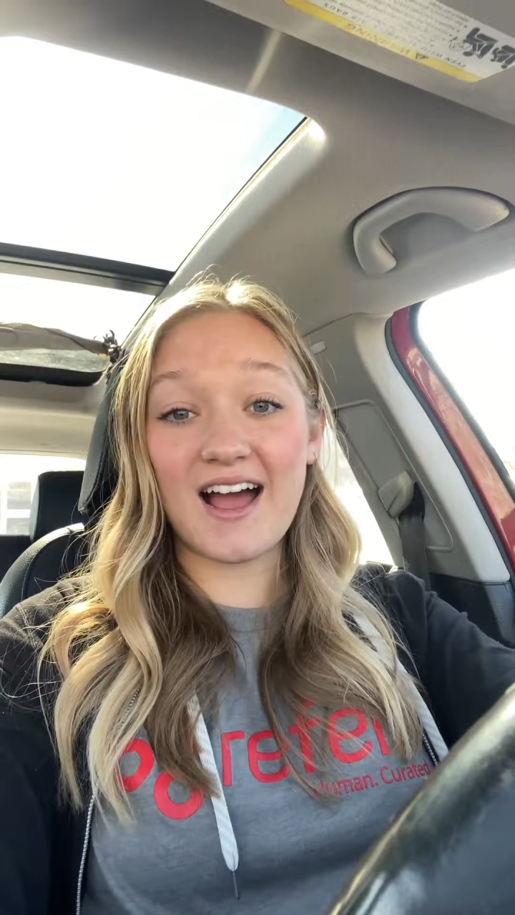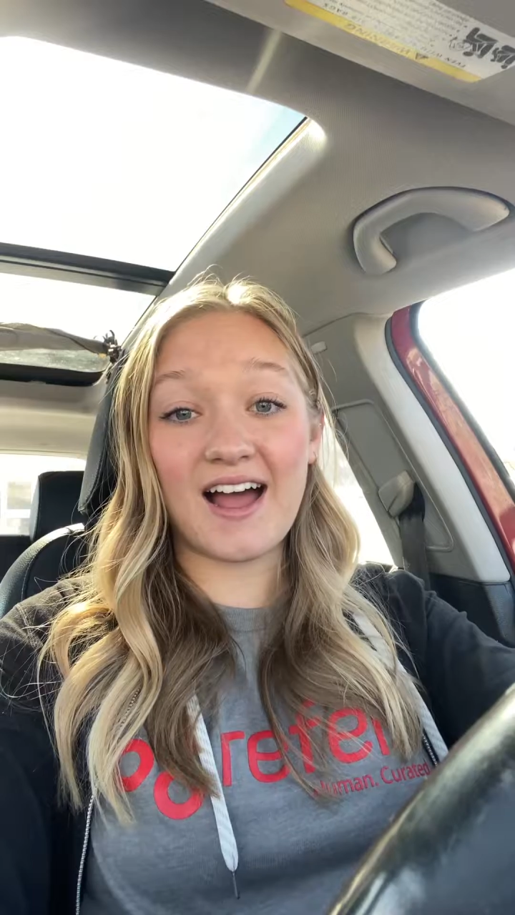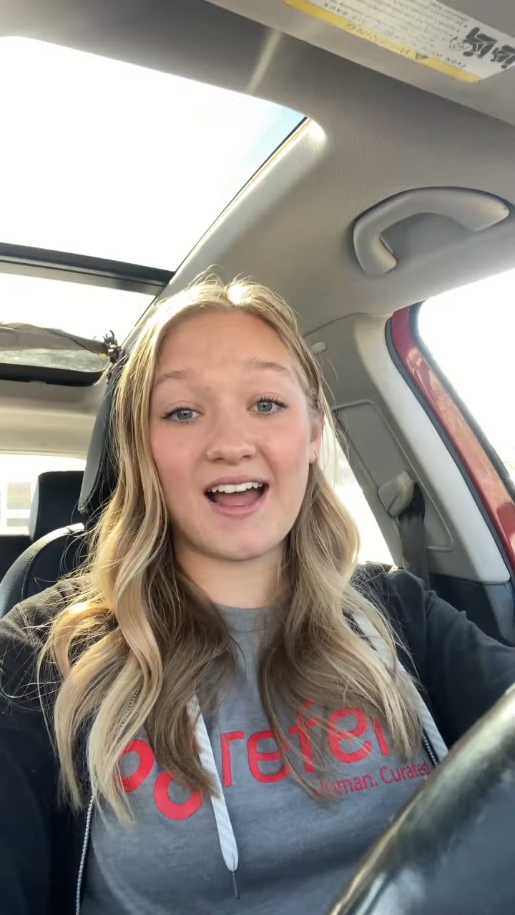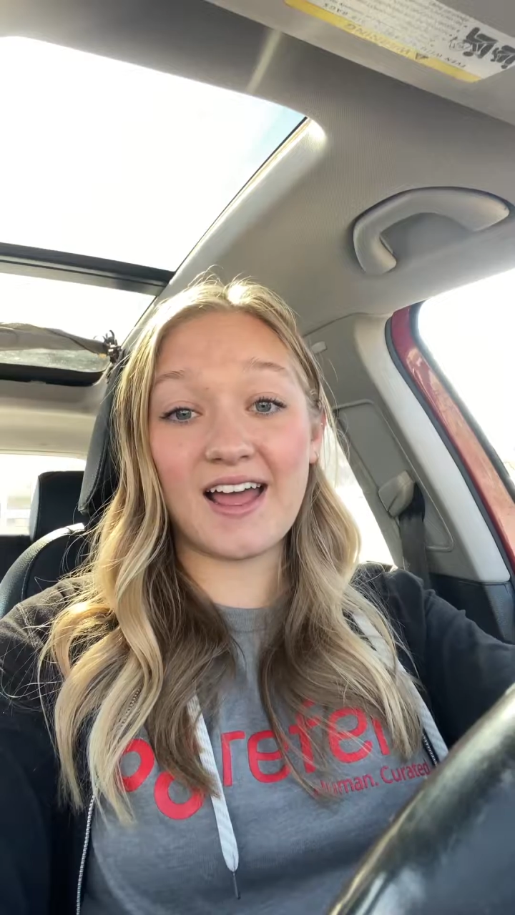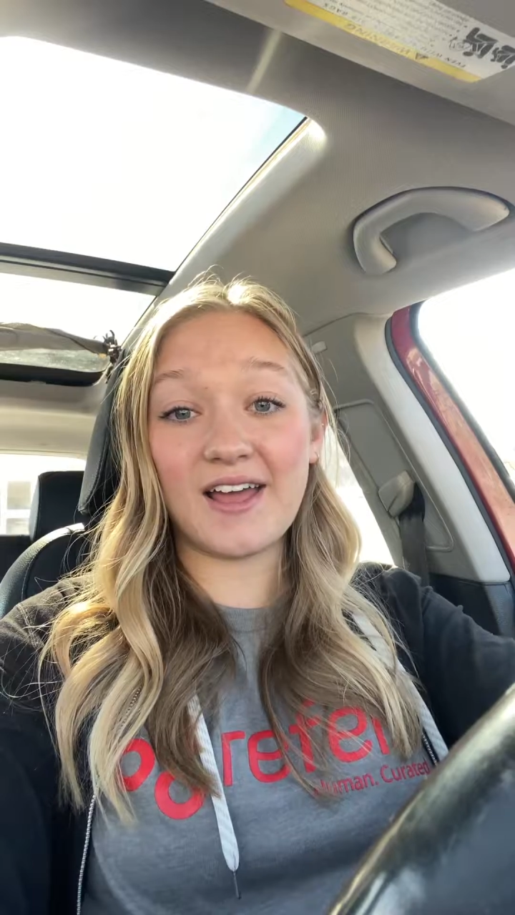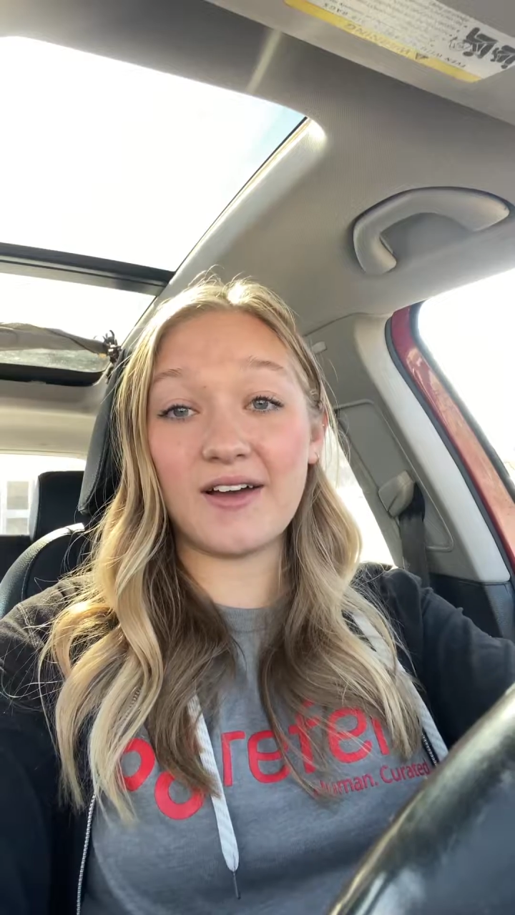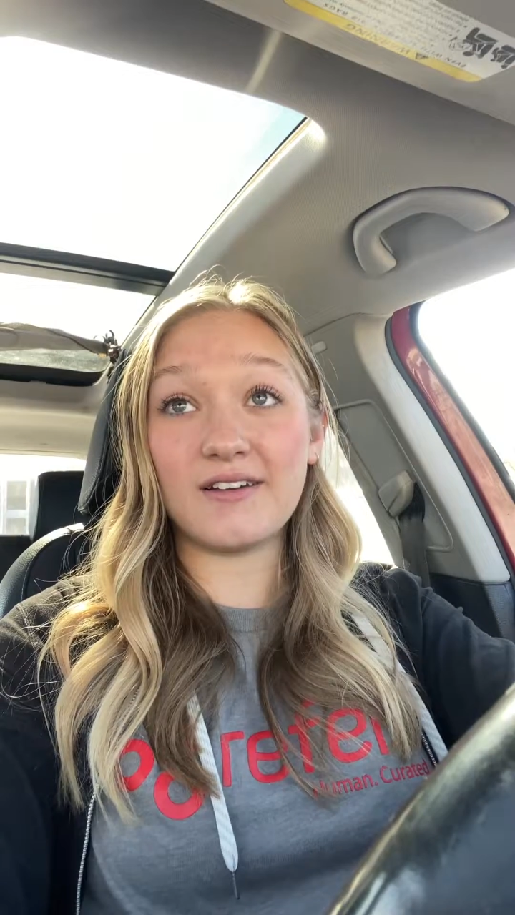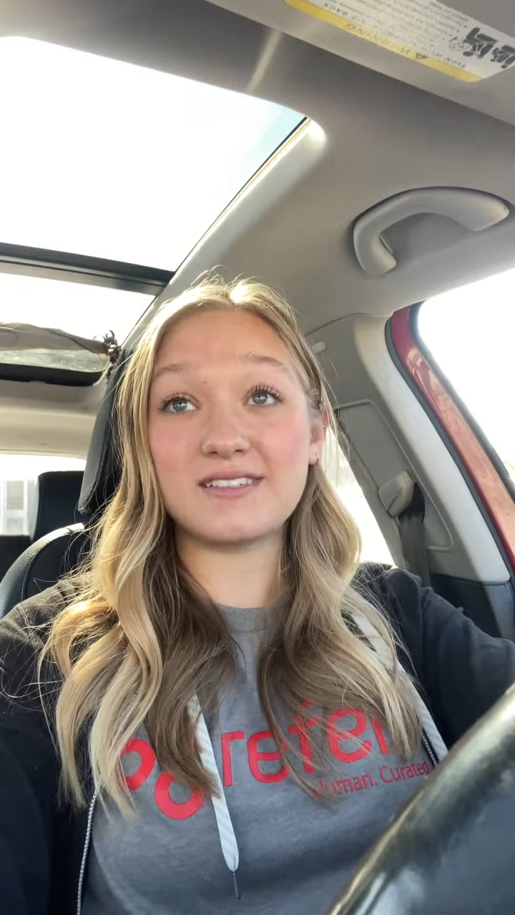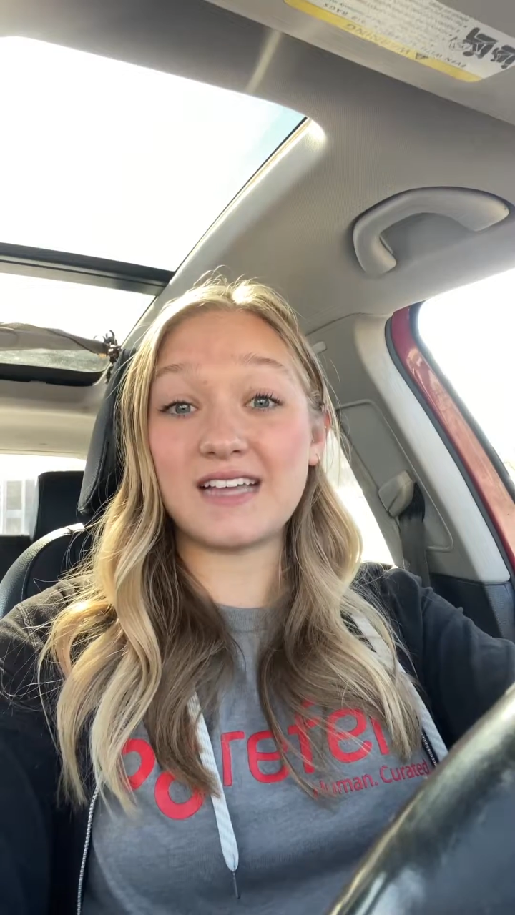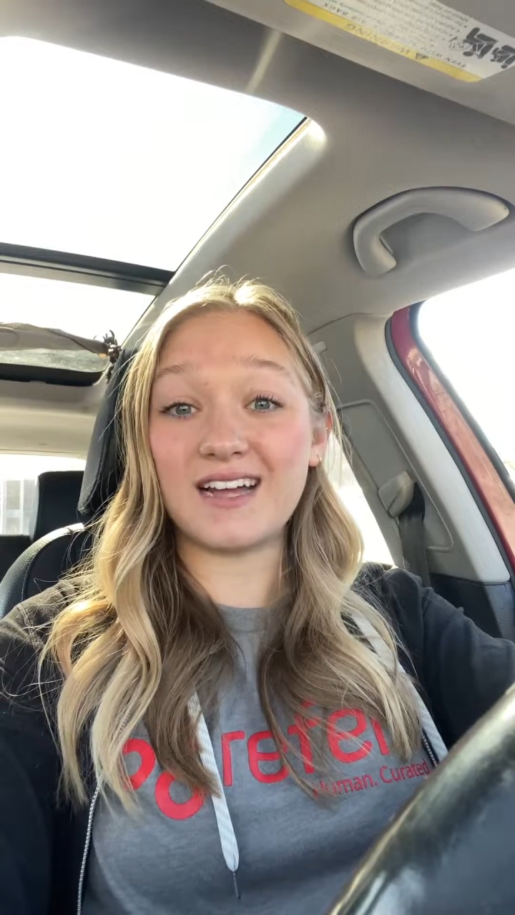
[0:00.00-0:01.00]
I
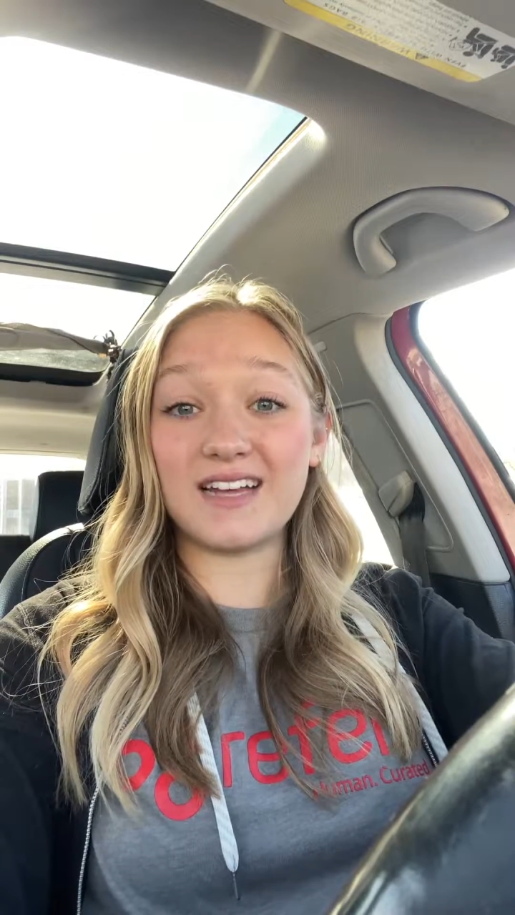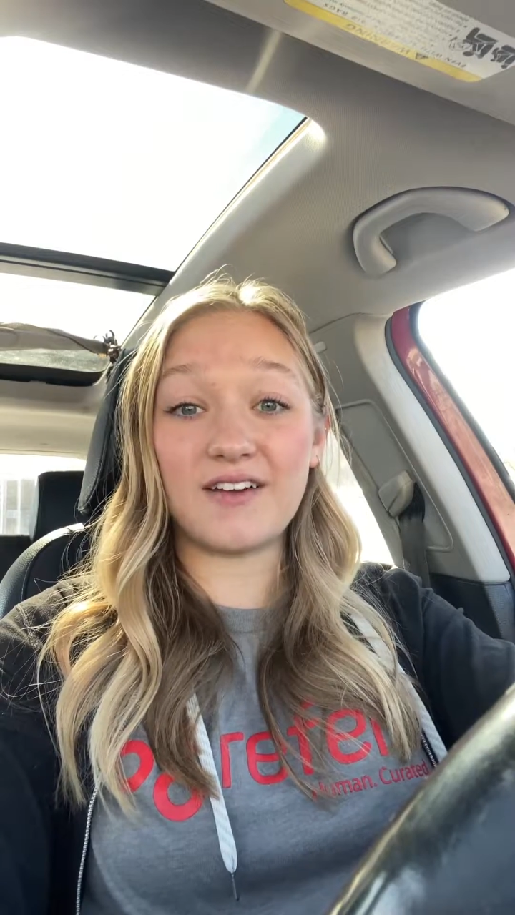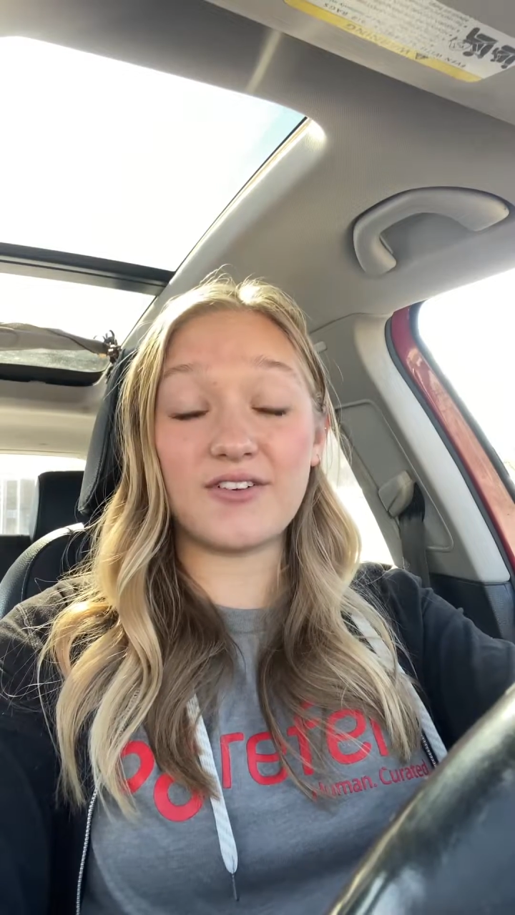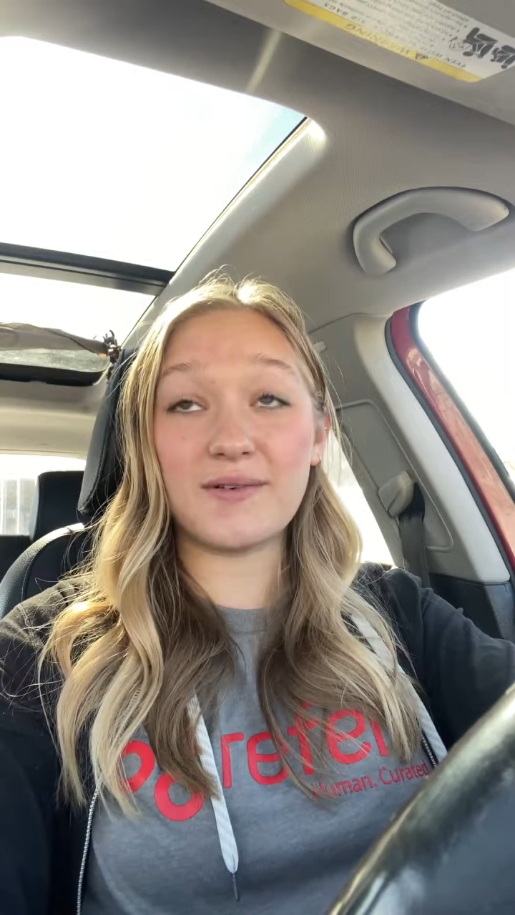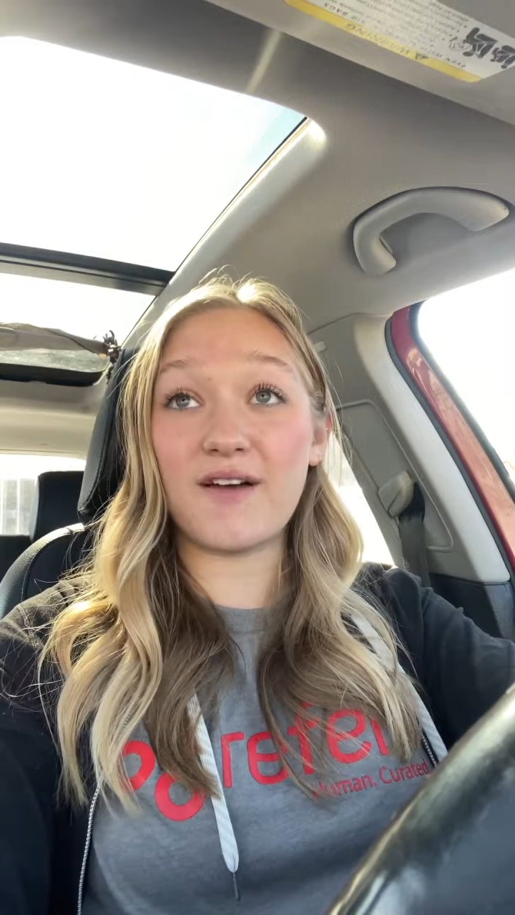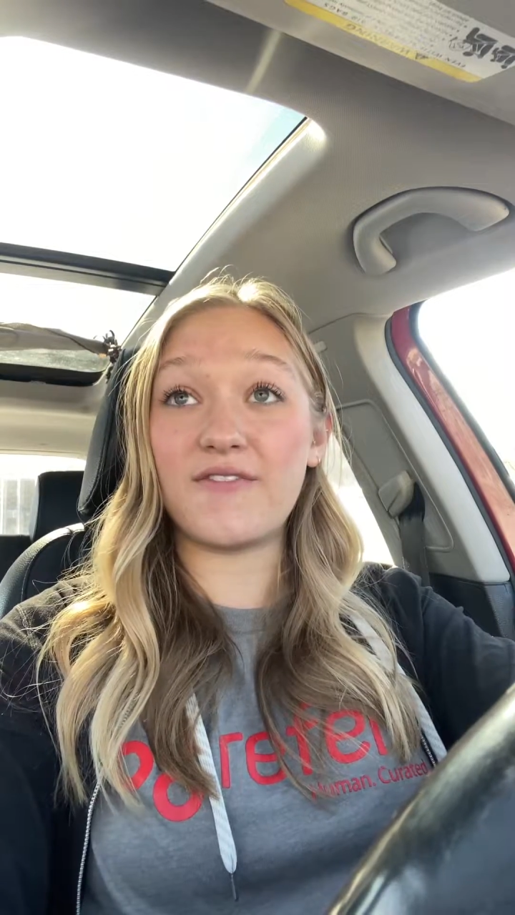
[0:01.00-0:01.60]
sat down for about